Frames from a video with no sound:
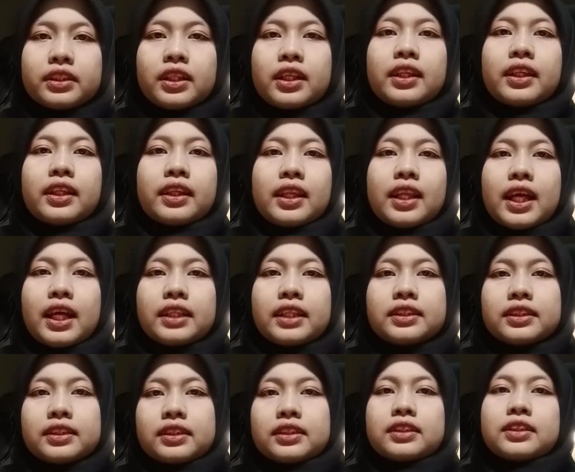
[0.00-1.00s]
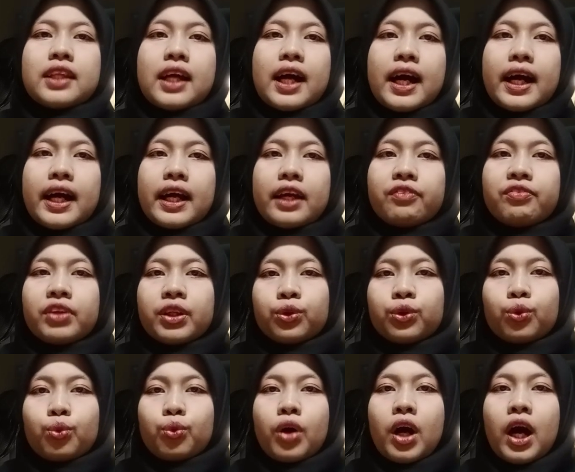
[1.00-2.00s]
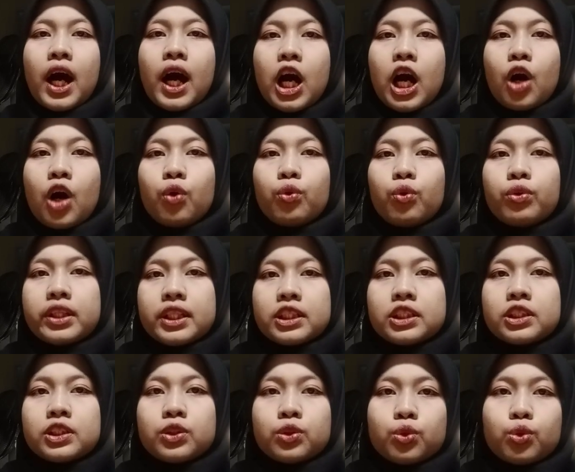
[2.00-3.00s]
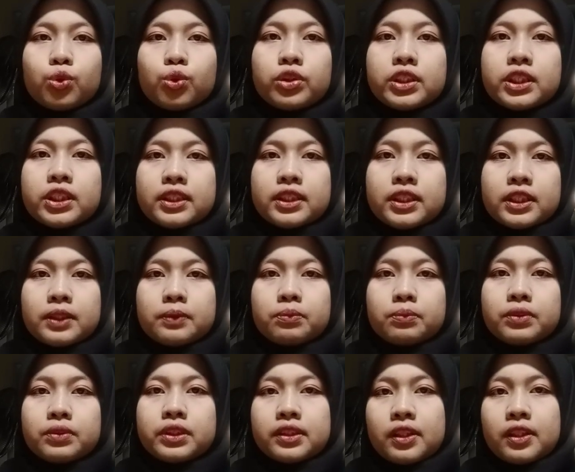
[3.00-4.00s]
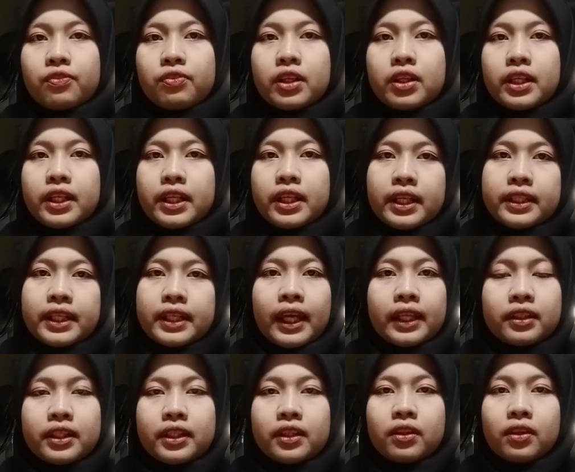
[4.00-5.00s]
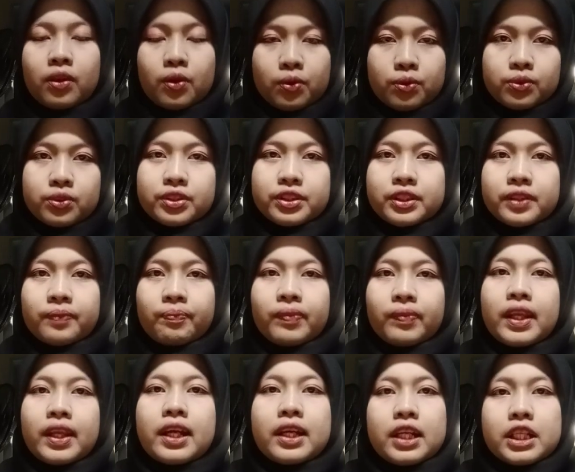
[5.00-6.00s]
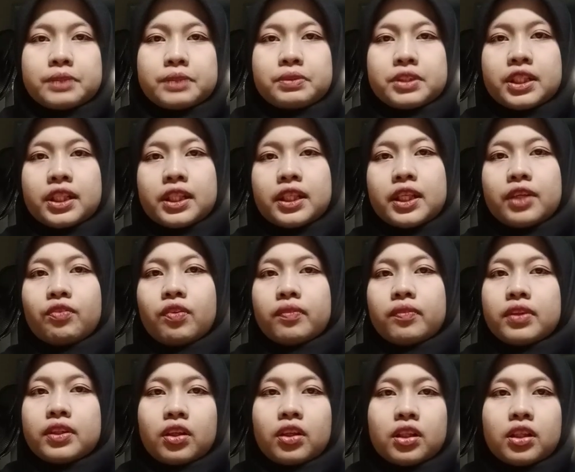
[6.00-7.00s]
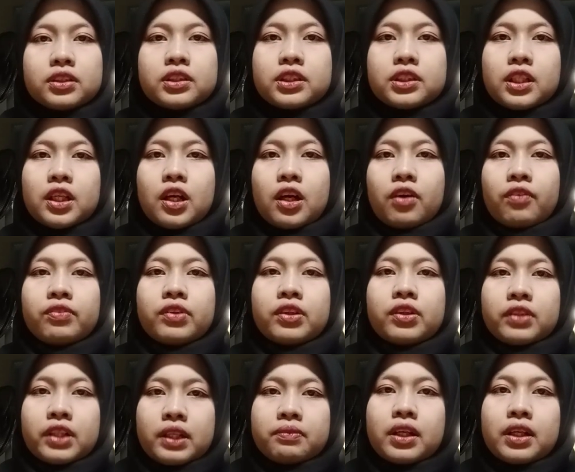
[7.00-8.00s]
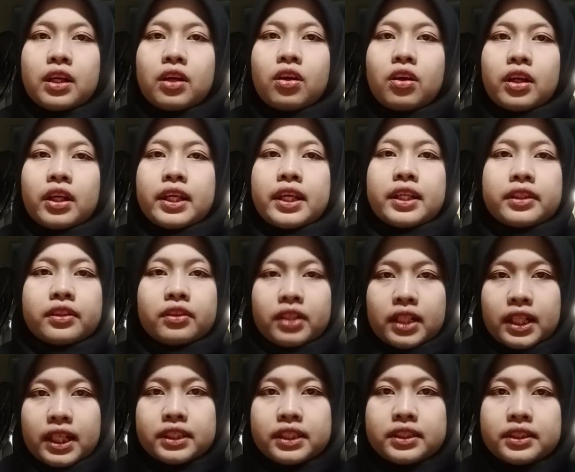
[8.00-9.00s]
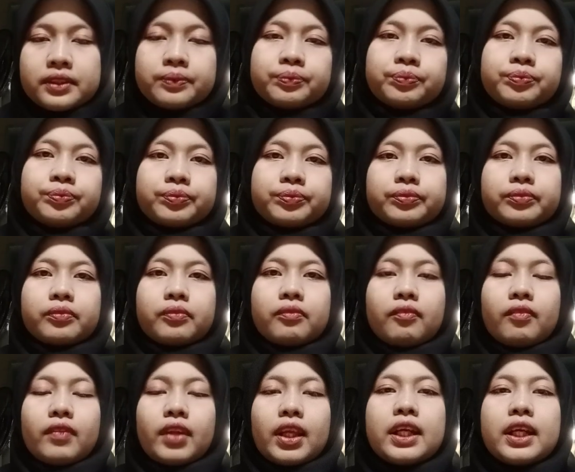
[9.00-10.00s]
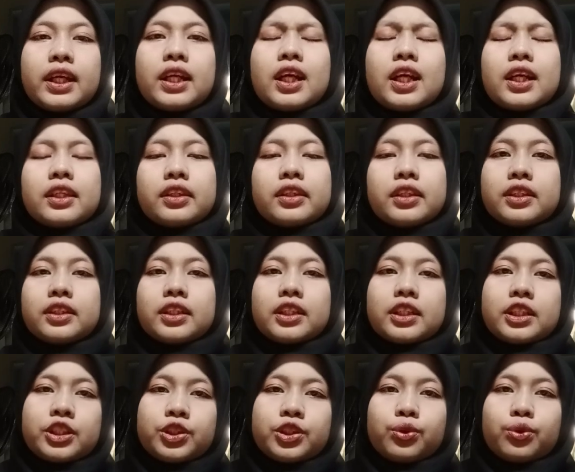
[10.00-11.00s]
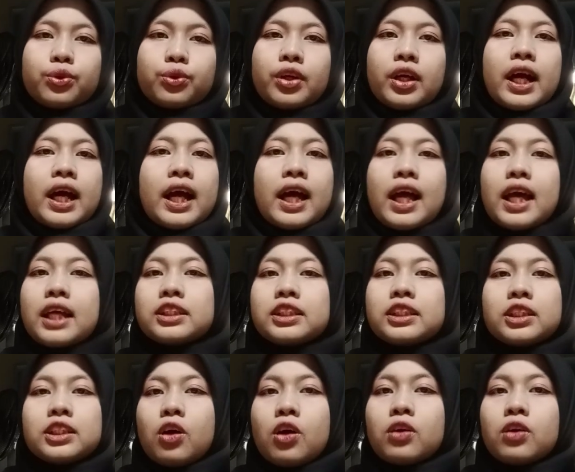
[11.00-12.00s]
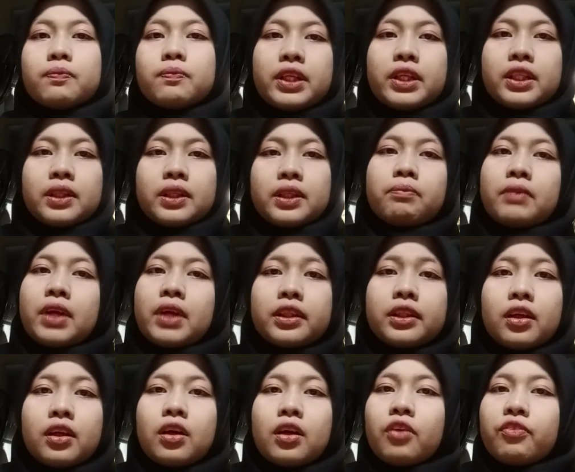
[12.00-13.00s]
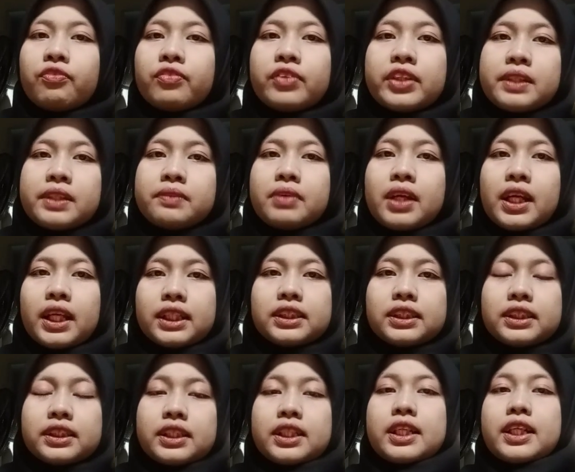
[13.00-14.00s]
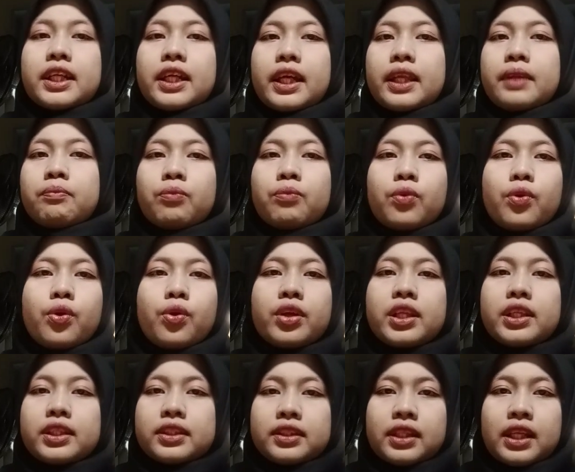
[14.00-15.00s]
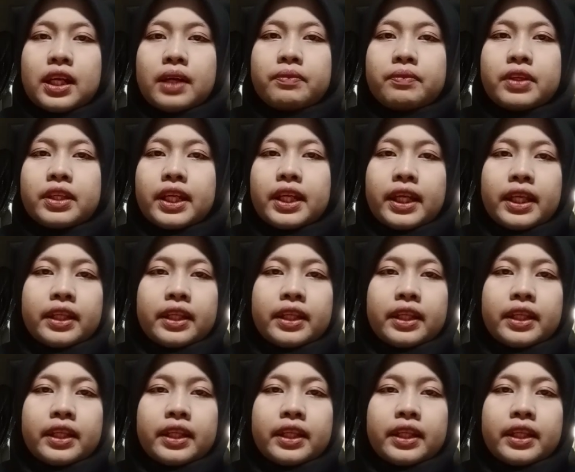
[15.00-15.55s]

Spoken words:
lets us dive into how these two systems differ in handling loans, especially with the concept of the RIBA or interest. This issue has long been a matter of debate in both Islamic and